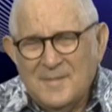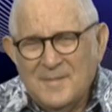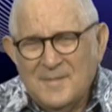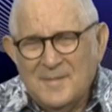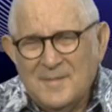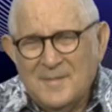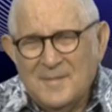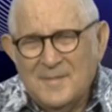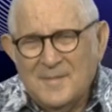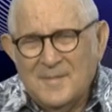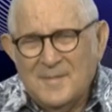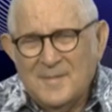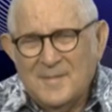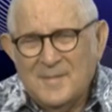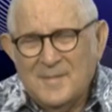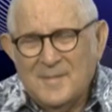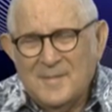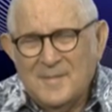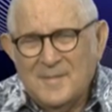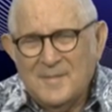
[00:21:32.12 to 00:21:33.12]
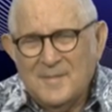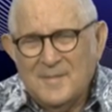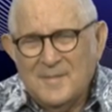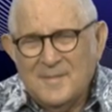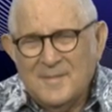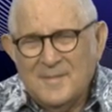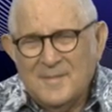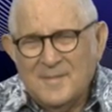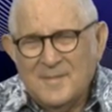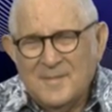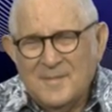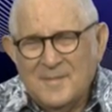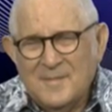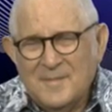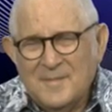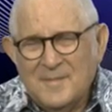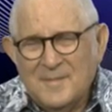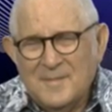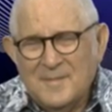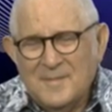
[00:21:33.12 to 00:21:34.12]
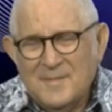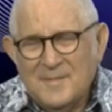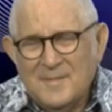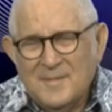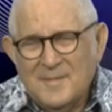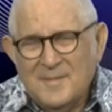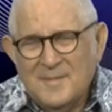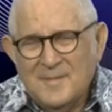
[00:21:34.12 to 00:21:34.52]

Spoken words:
The person shown says nothing.